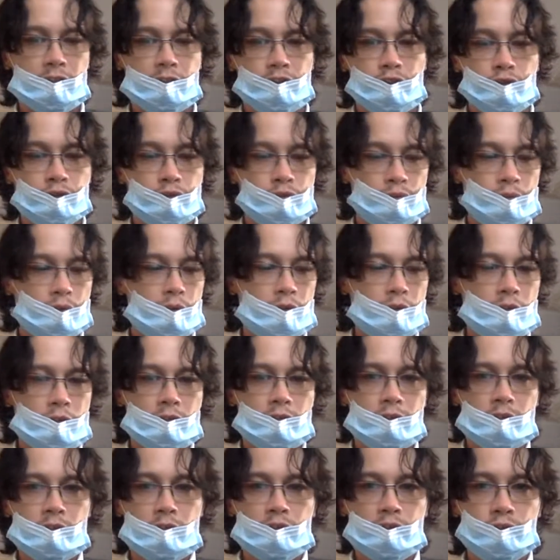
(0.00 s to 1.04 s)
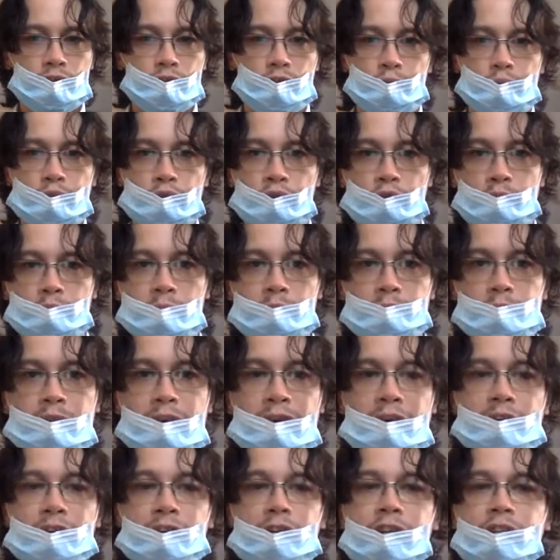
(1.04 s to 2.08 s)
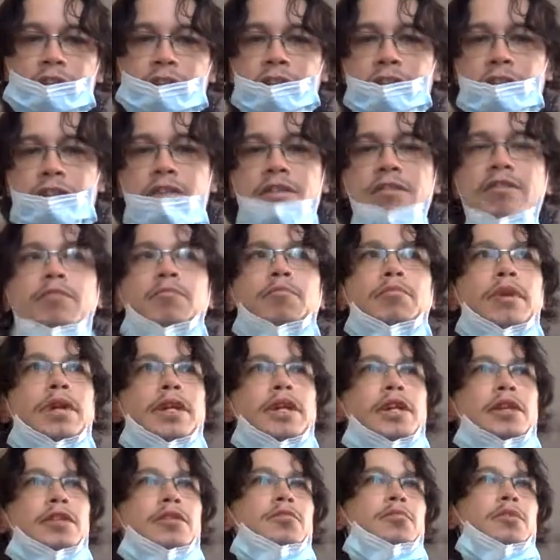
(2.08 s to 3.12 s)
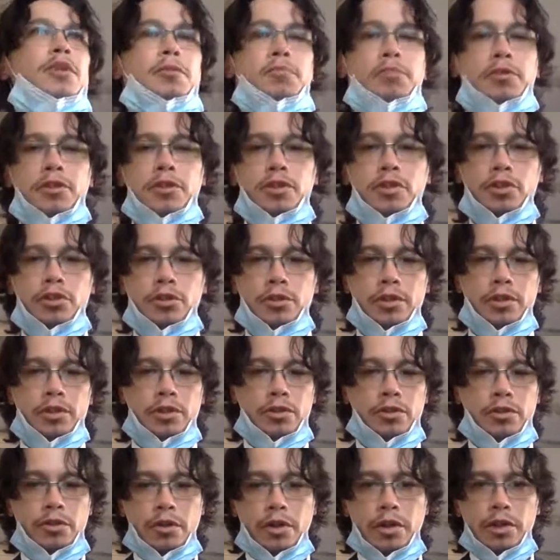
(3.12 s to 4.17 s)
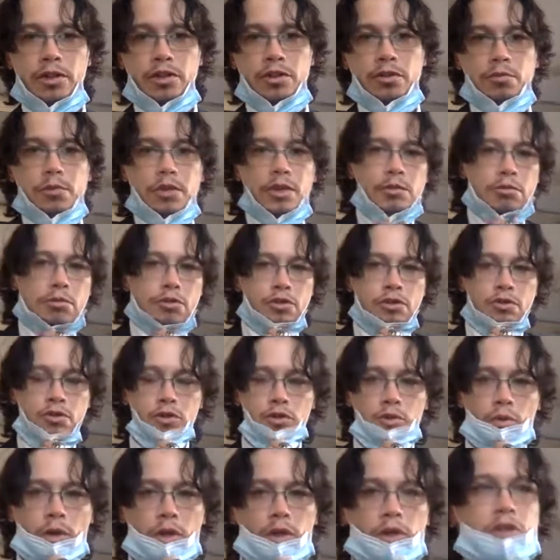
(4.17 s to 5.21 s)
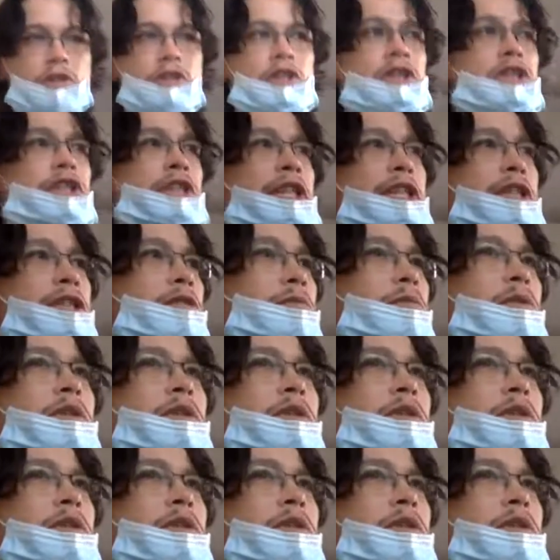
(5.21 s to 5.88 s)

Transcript: to a portable battery, because many other people are doing it, so I should be able to as well. I just need to